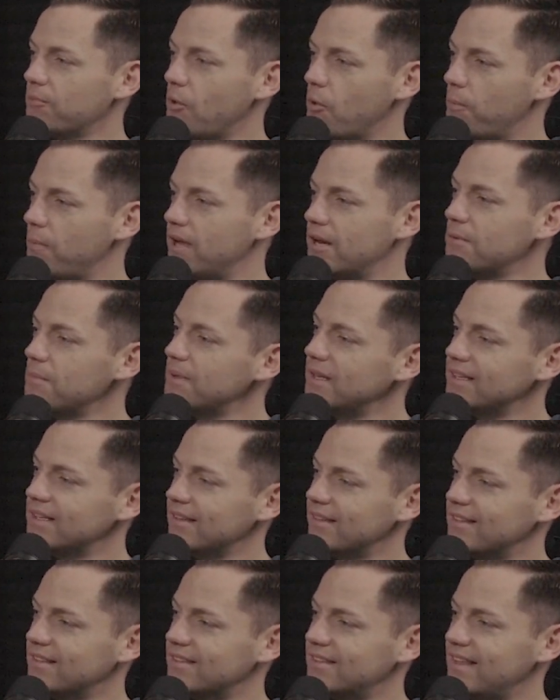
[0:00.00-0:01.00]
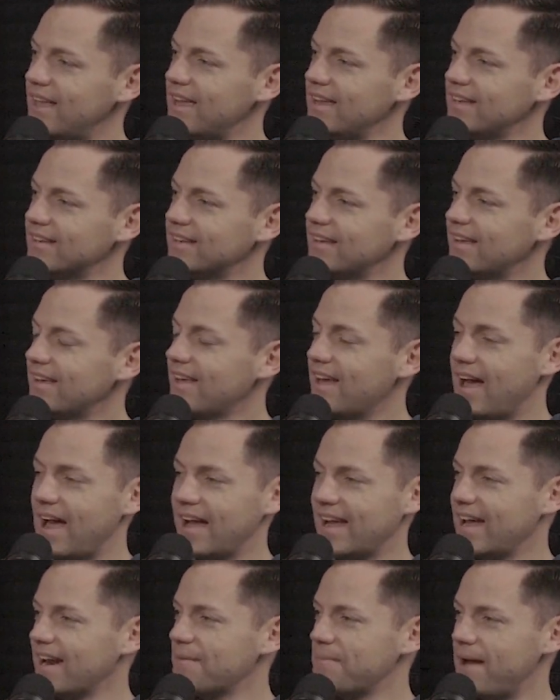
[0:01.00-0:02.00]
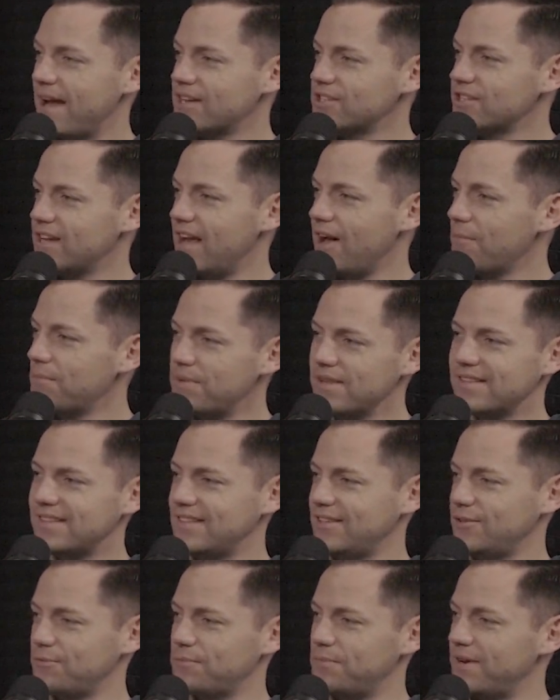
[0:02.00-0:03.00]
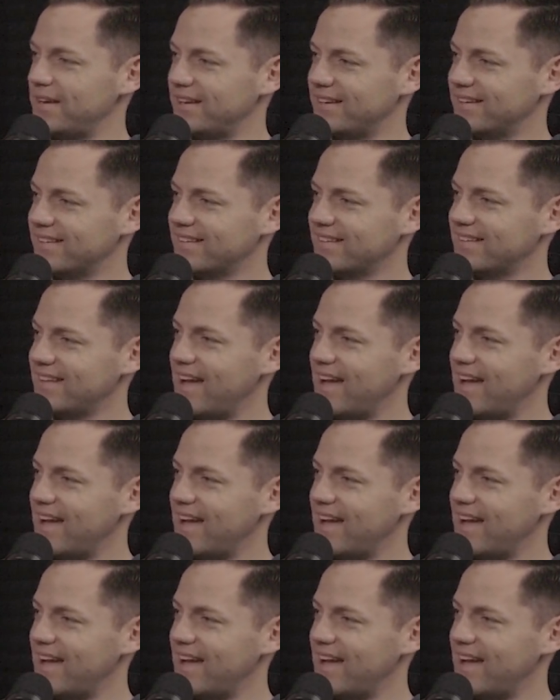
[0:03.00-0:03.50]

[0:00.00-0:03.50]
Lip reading: of momentum into the state. I can't imagine how busy you've been.